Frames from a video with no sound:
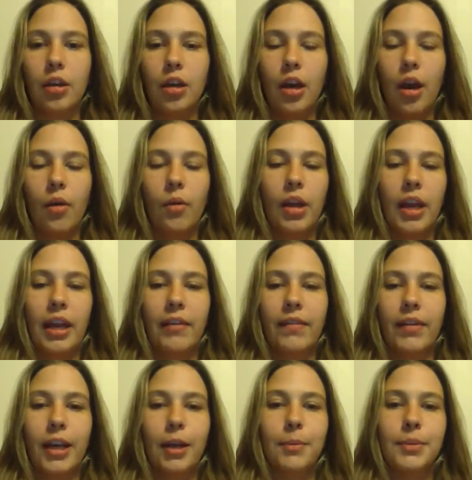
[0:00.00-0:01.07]
It
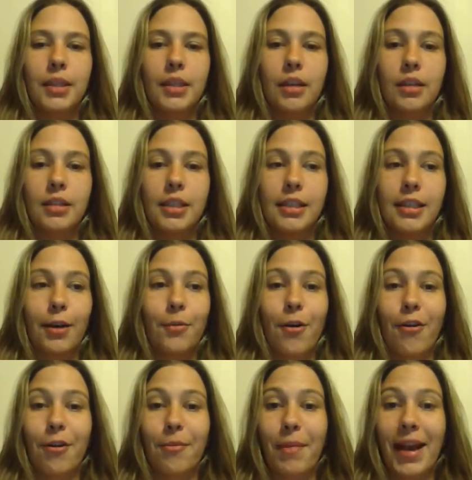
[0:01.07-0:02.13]
even helps adults as they're
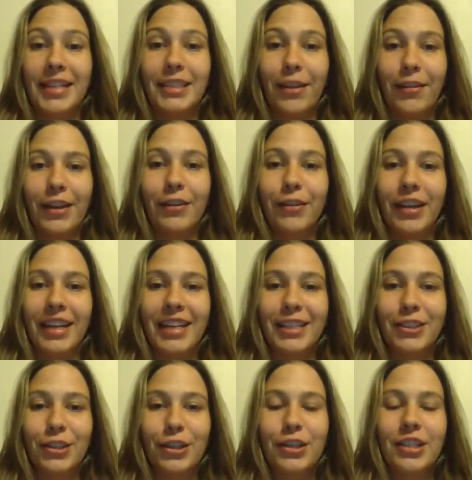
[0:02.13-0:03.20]
walking by so they don't get
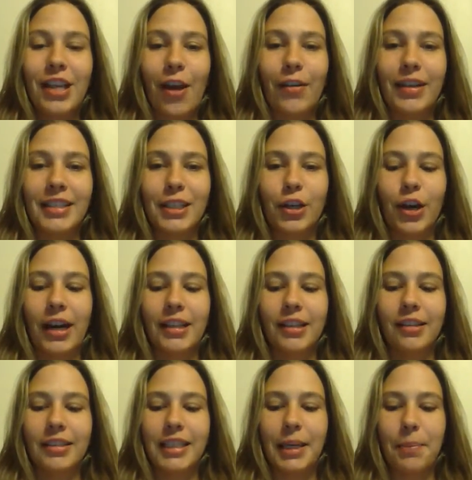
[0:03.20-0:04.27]
injured. So that's a great
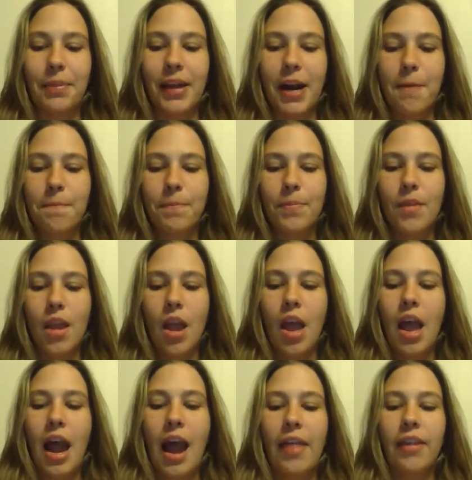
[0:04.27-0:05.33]
little tip there.
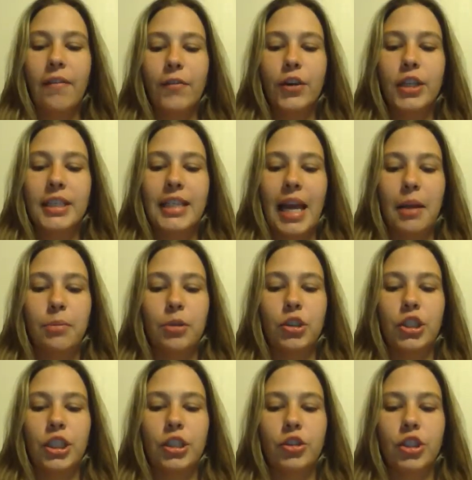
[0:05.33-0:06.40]
And then for disabled
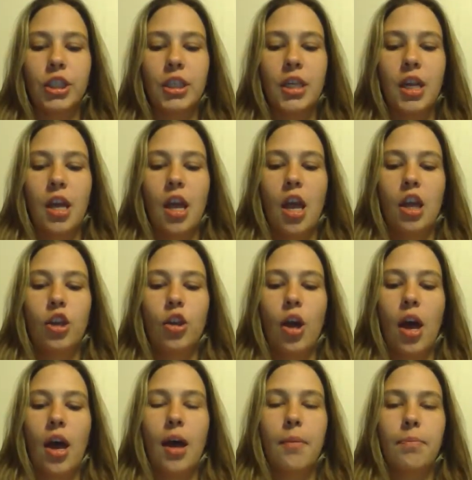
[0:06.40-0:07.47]
children,
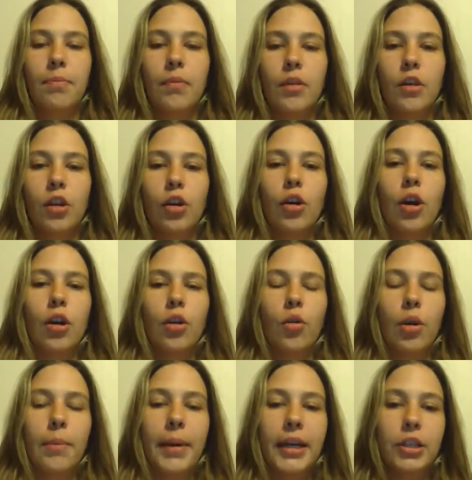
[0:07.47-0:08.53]
you're
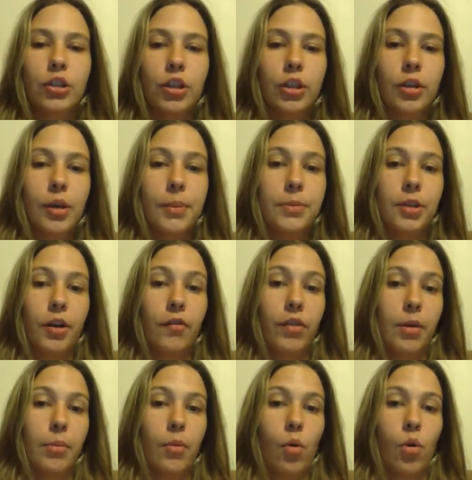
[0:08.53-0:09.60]
going to make sure to observe
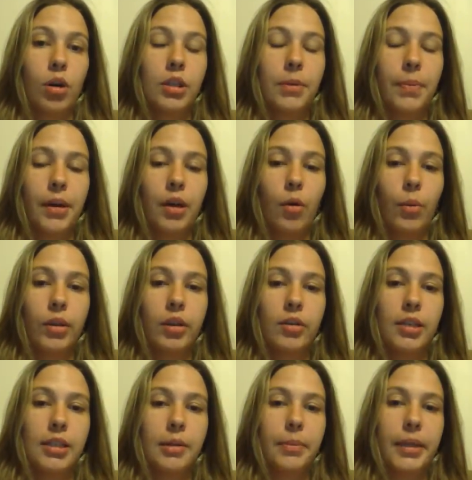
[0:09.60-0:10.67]
them more depending on what their
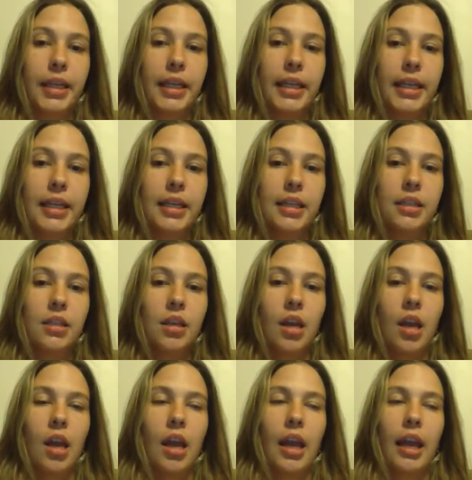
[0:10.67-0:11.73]
disability is.
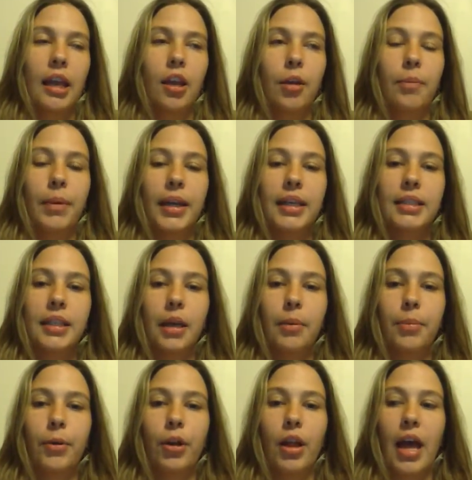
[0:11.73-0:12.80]
It could be as
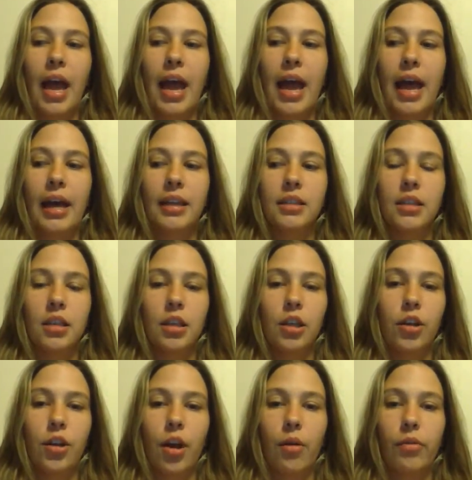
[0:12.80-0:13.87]
simple as,
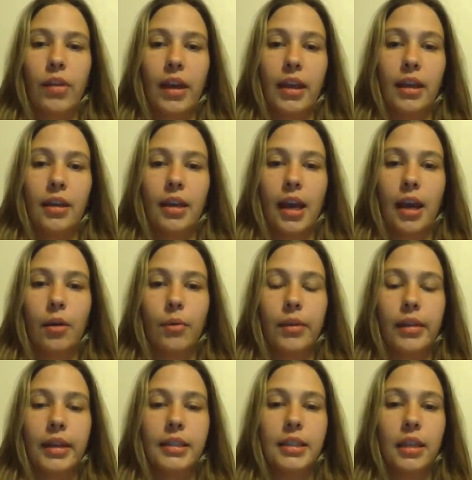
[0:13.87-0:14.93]
they geek out
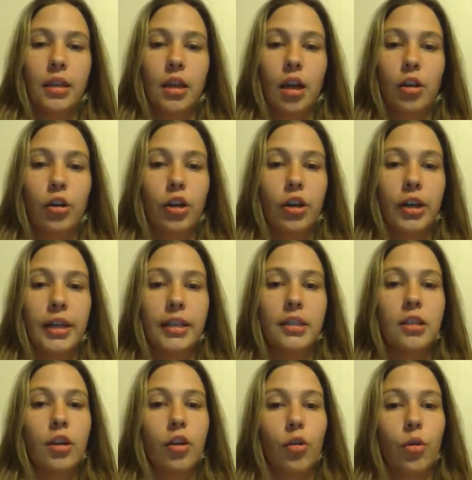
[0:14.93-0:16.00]
when they see the color green.
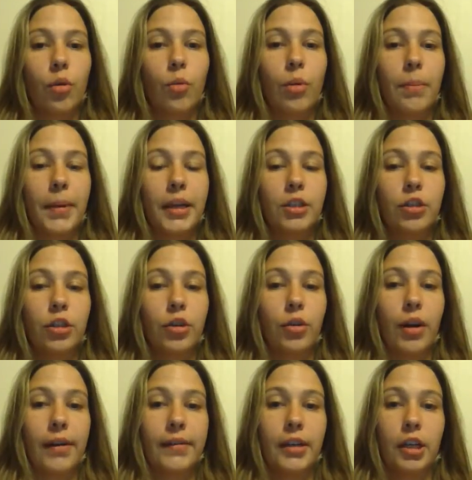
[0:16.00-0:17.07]
So you're going to want to make sure you
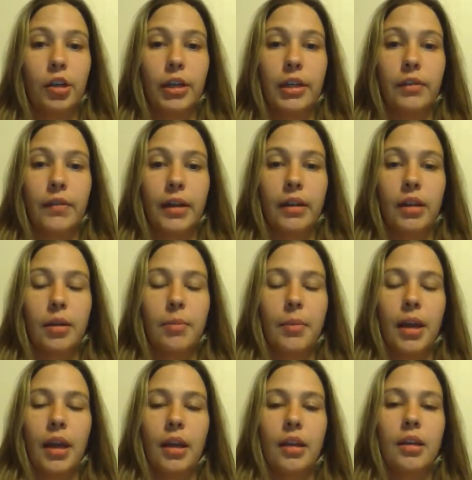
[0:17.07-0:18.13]
don't have any green around them.
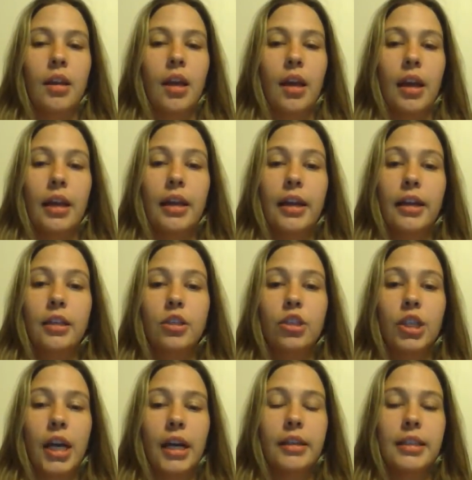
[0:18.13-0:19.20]
And each
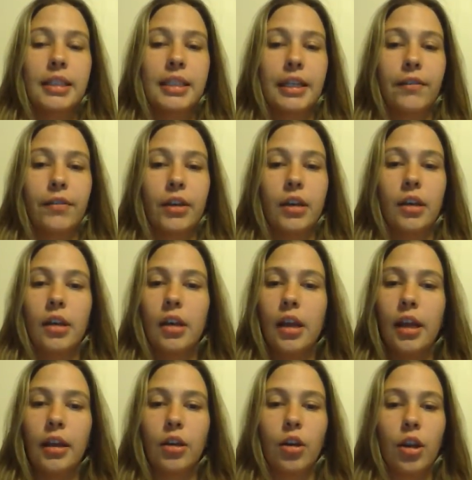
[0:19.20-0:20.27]
child is different,
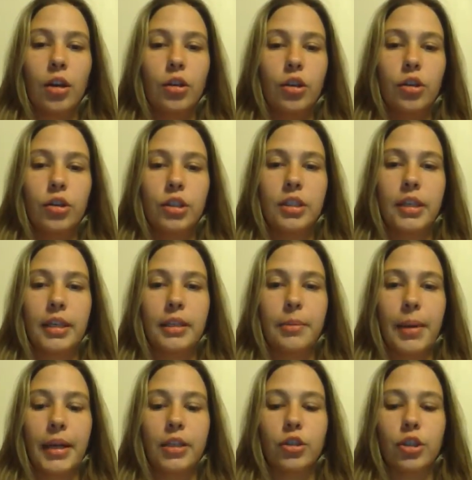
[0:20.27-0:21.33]
and you just need to
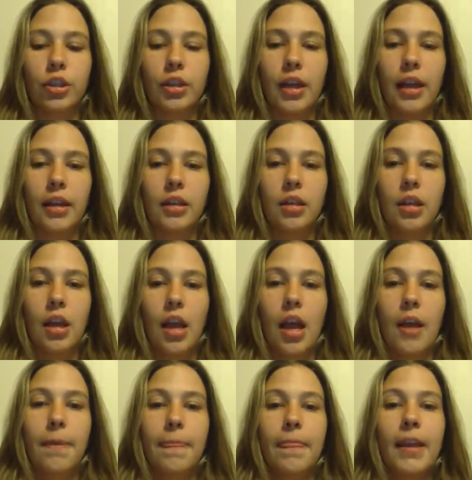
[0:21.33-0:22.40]
make sure that
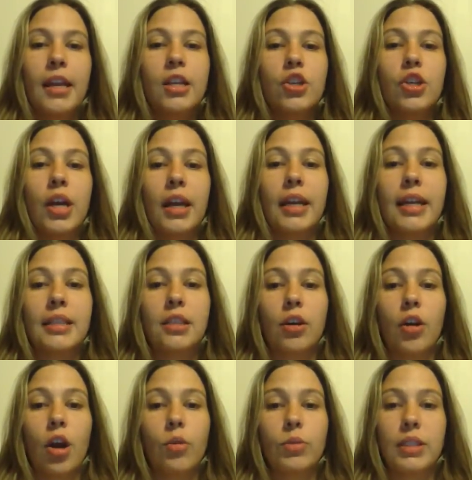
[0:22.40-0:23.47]
each child has
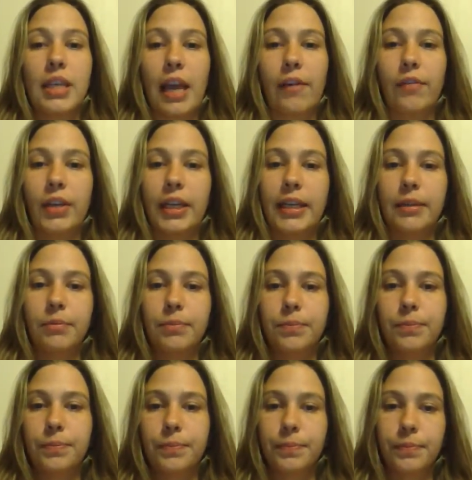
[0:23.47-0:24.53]
their own safety
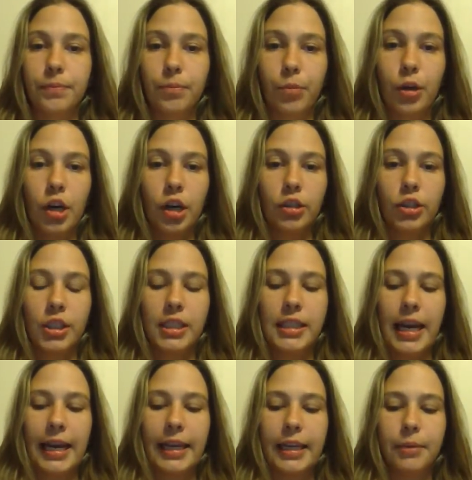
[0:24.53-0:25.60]
precautions
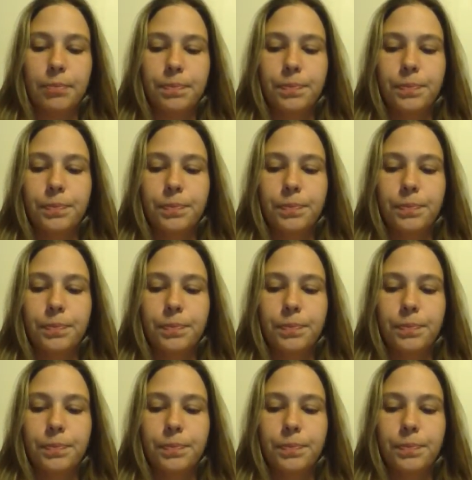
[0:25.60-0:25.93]
taken.